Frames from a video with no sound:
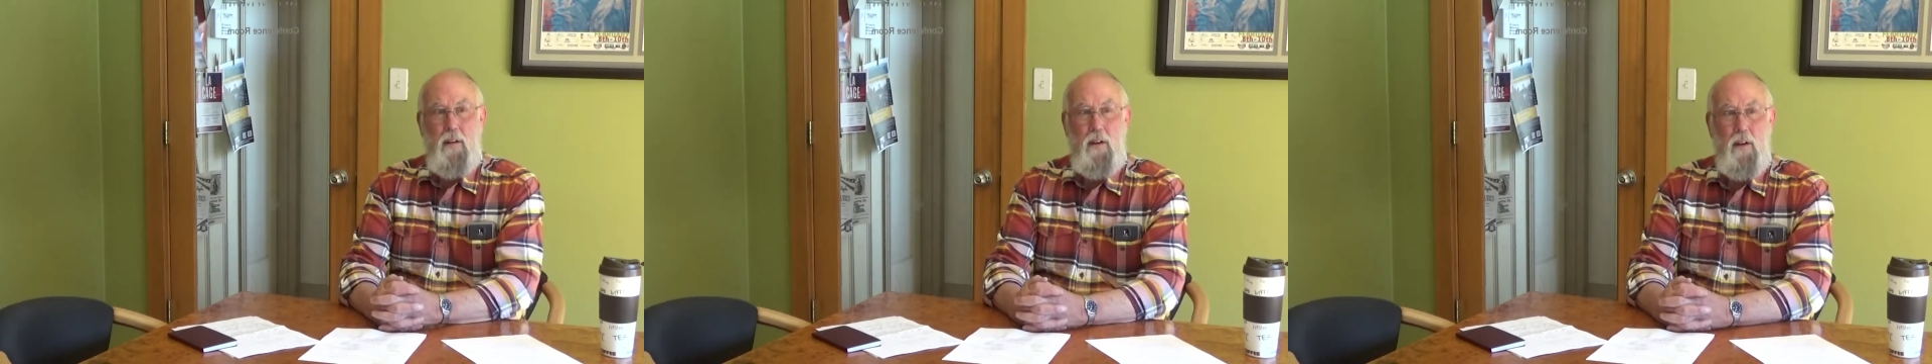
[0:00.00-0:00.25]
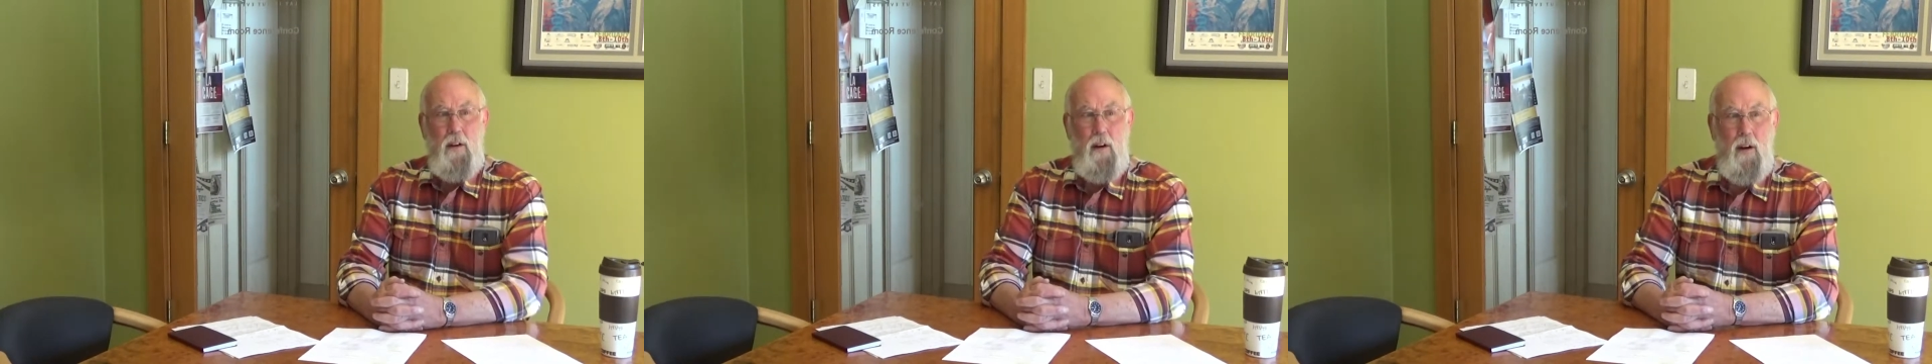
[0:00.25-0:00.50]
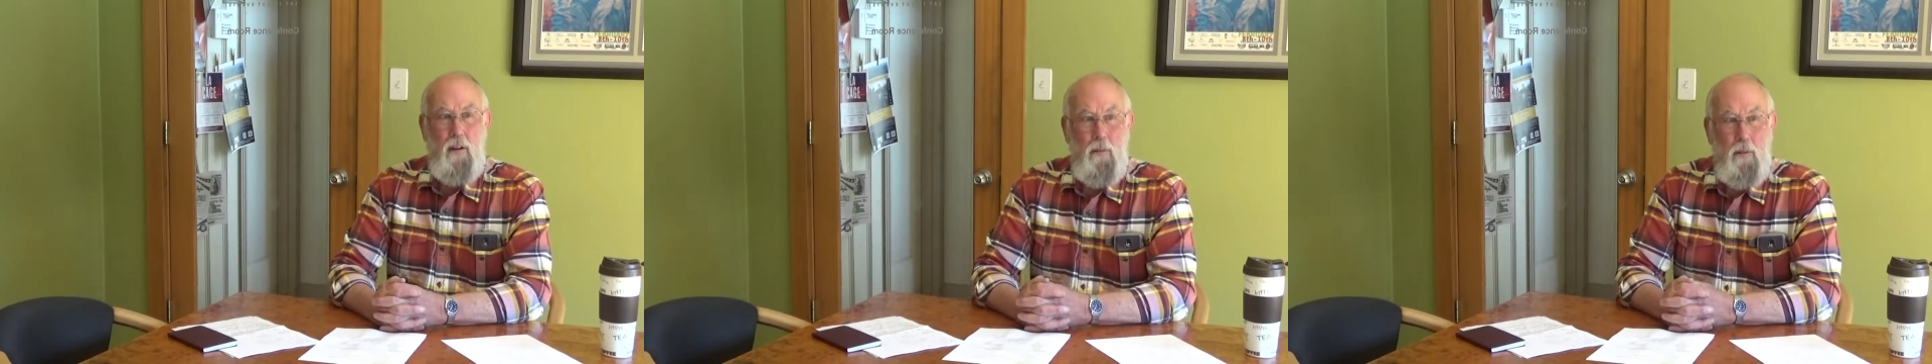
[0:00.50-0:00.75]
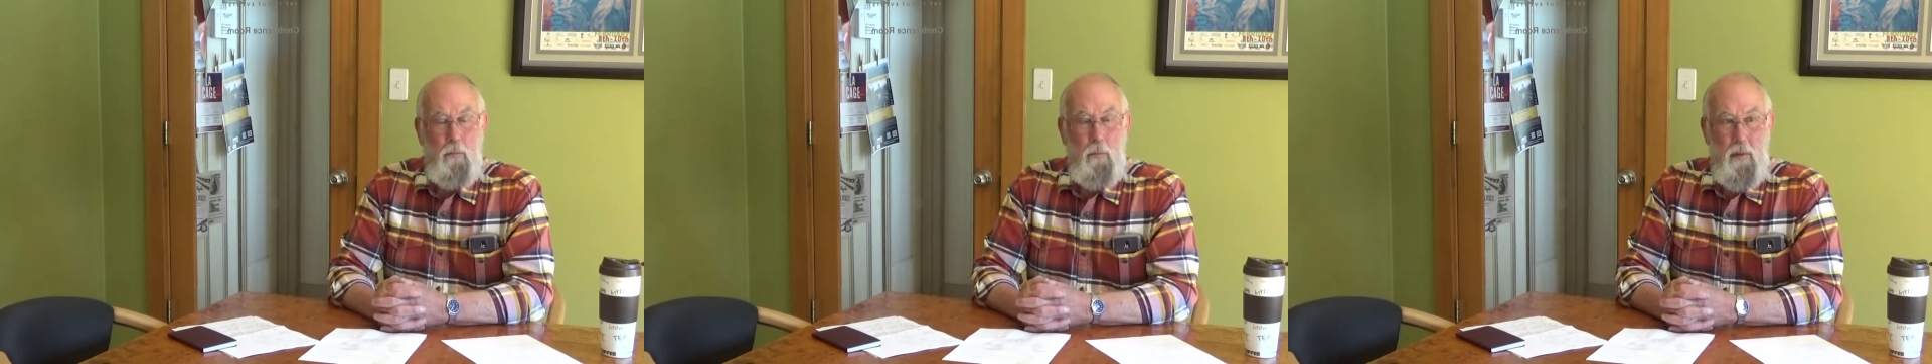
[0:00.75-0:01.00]

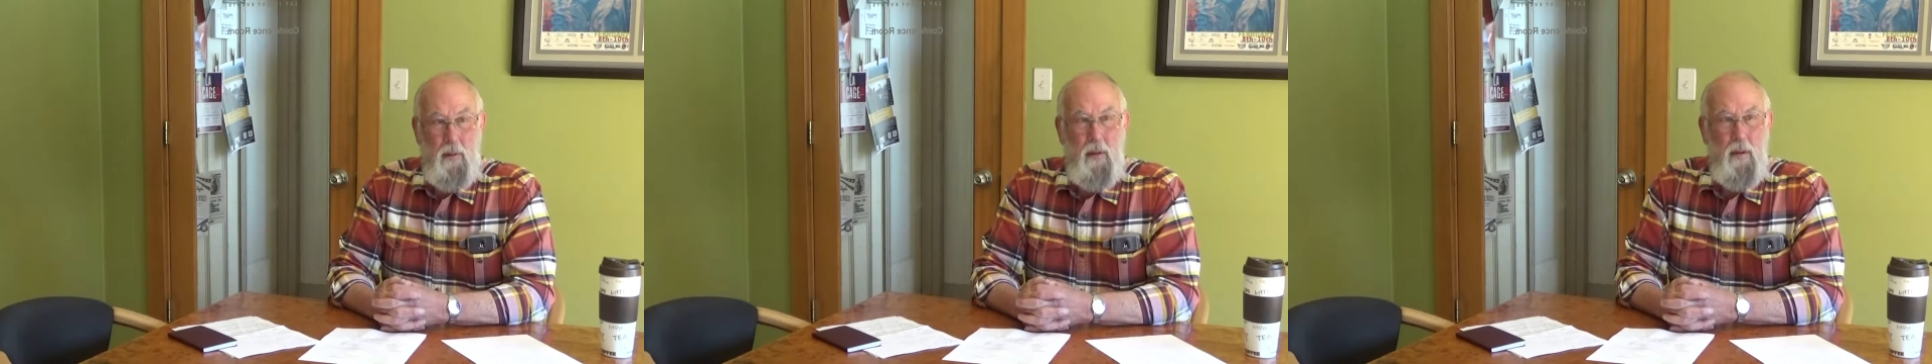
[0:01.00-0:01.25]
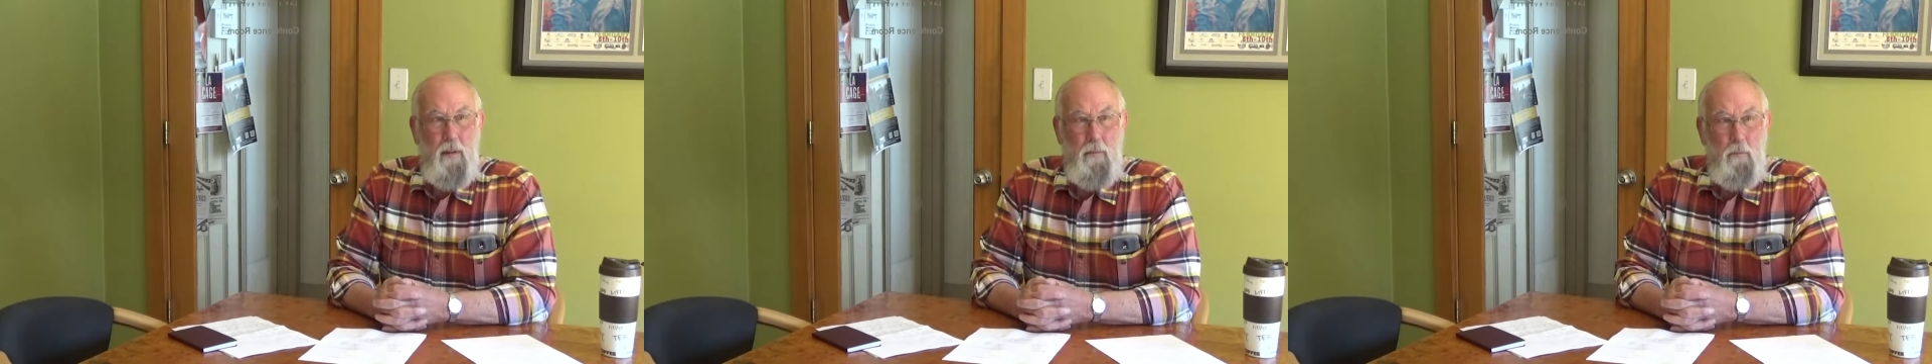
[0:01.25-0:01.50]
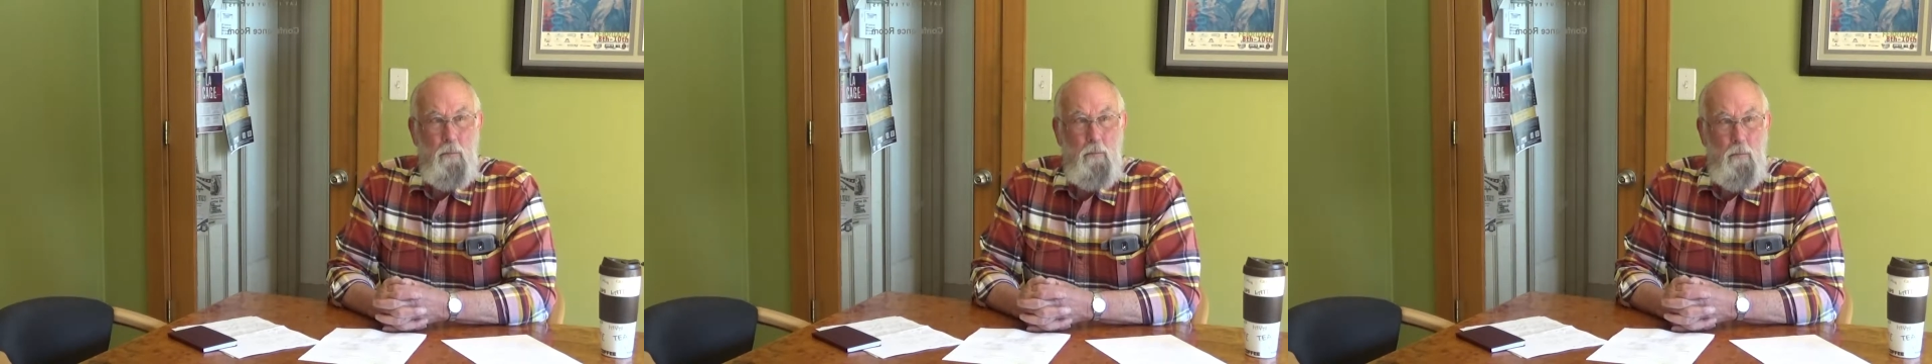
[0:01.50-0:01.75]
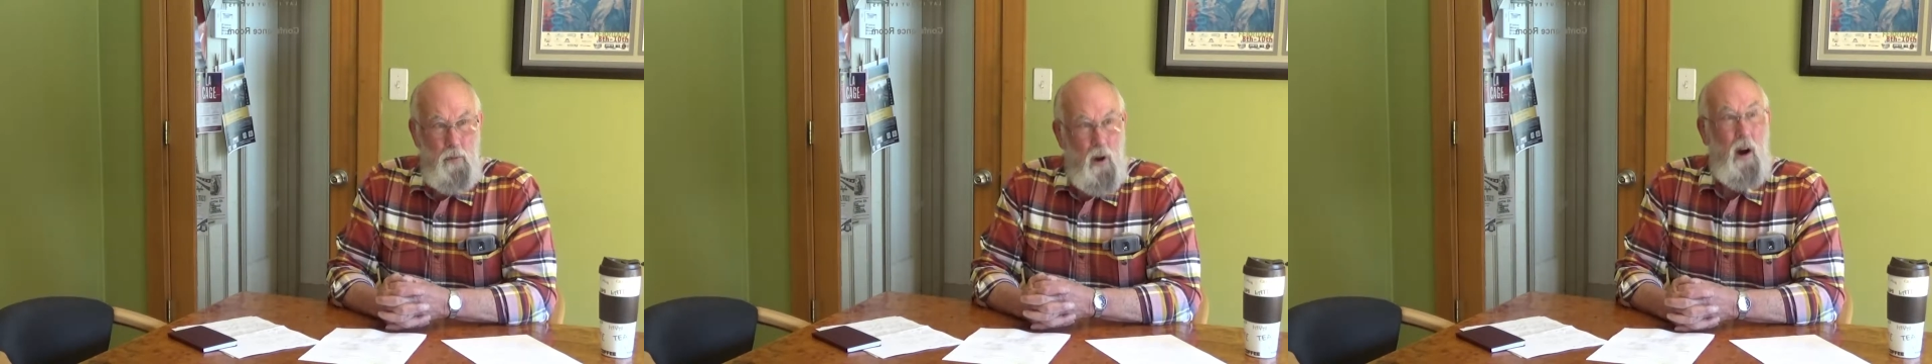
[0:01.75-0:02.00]
Yeah,
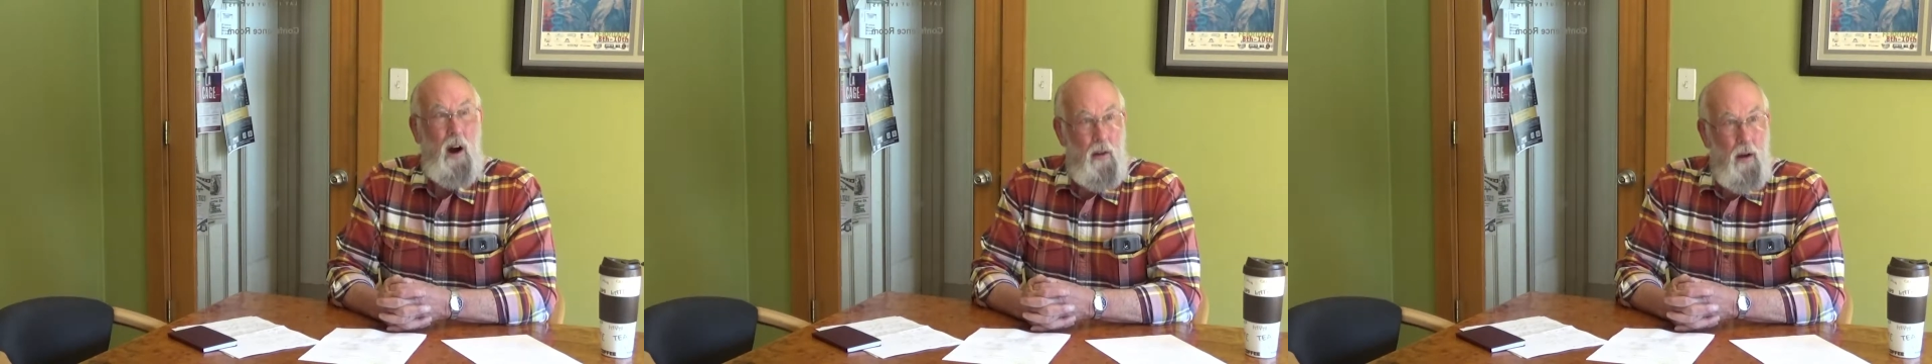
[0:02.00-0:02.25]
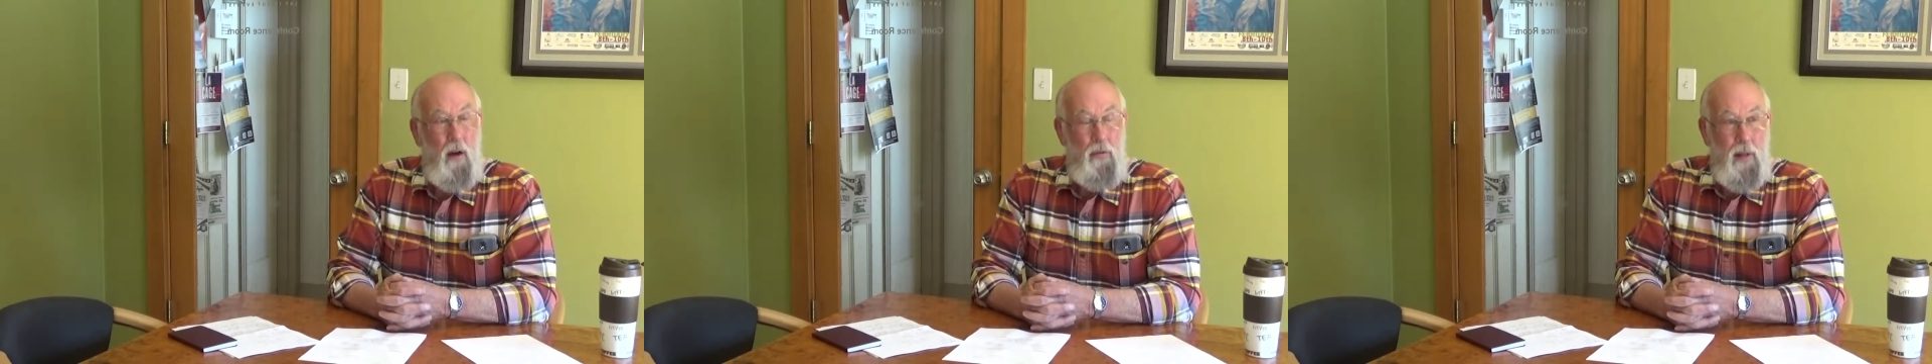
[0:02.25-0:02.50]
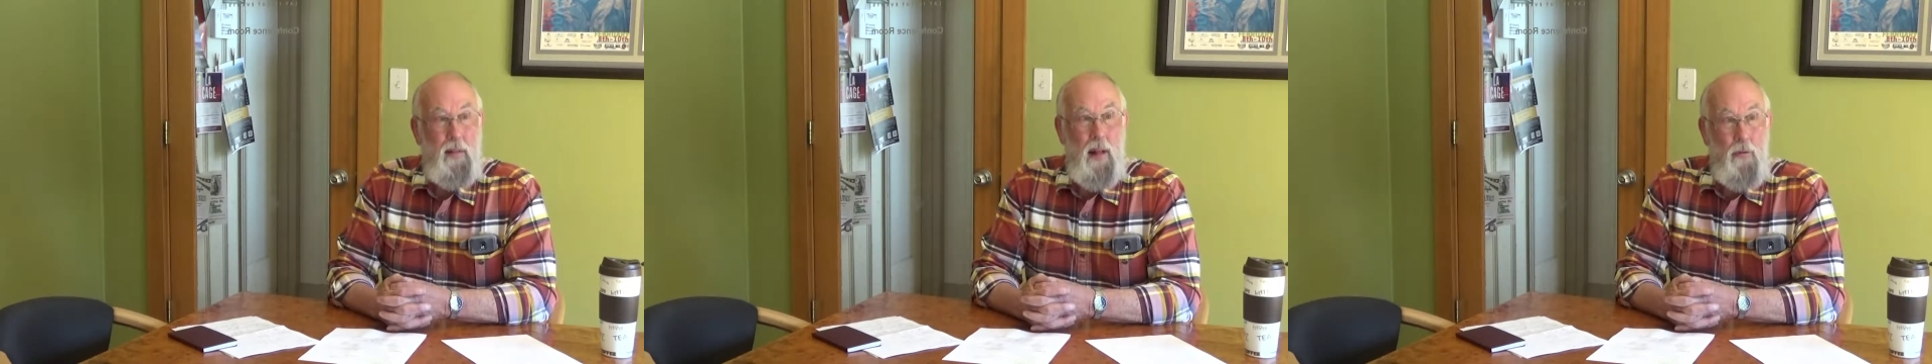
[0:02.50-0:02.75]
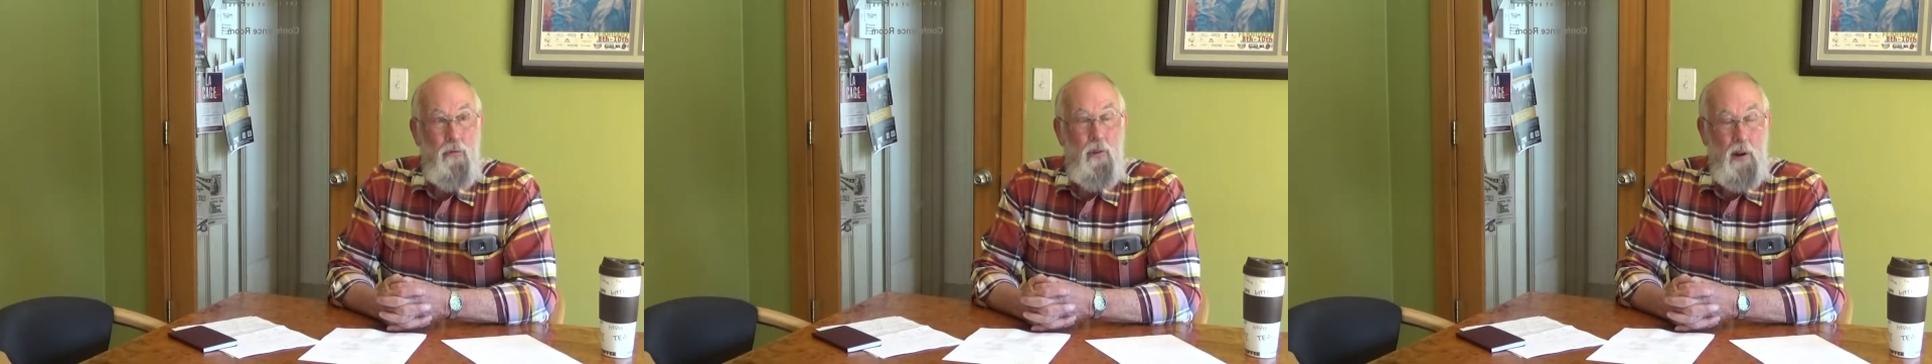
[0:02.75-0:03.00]
no, I think
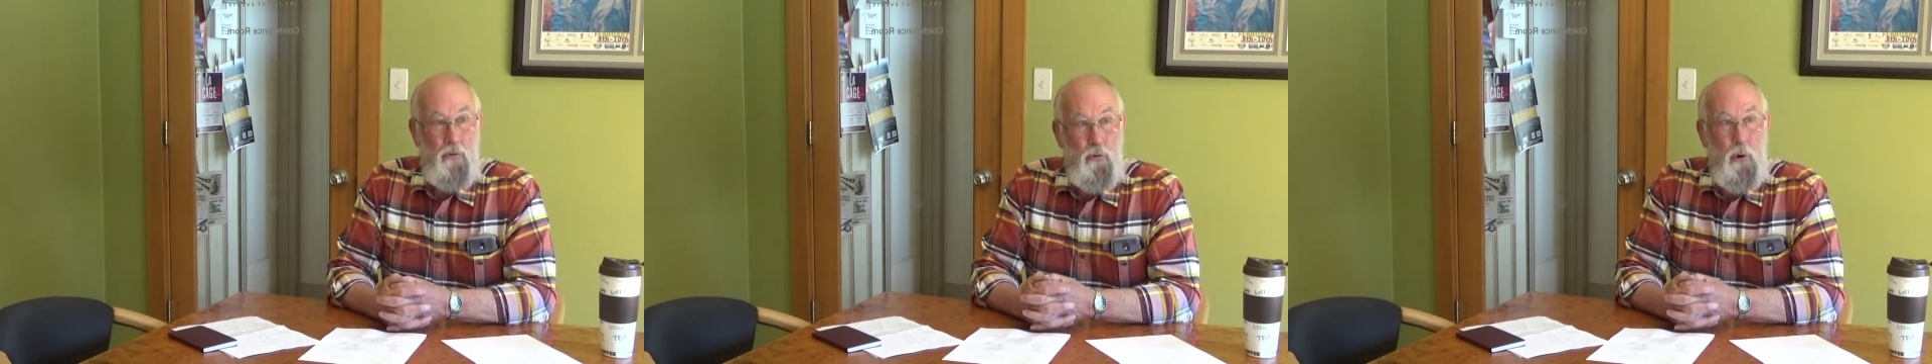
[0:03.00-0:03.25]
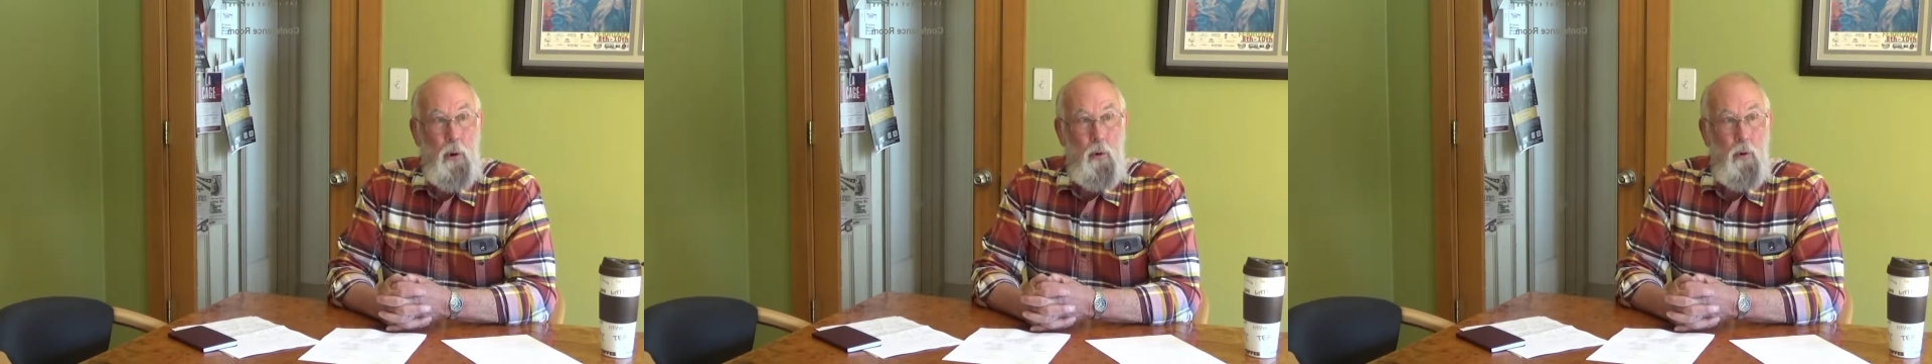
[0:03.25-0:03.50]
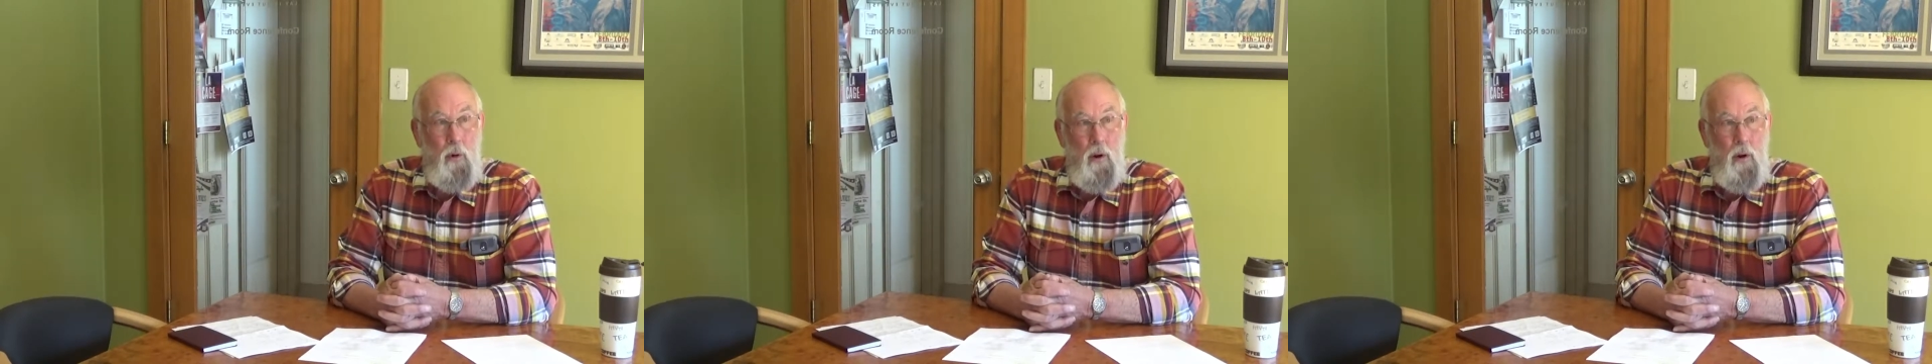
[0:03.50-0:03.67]
that's not true.